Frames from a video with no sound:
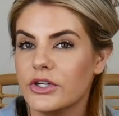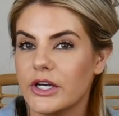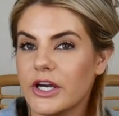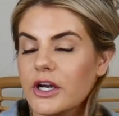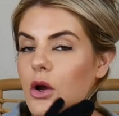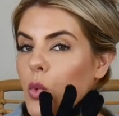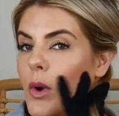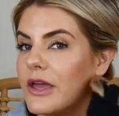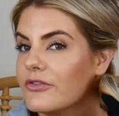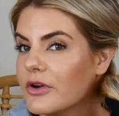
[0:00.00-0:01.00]
your hair
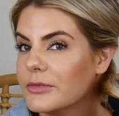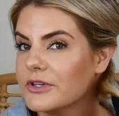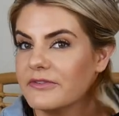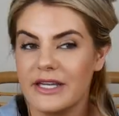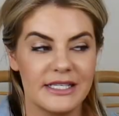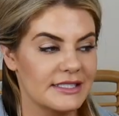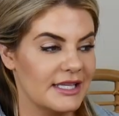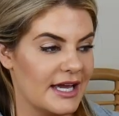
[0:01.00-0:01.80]
away from your face.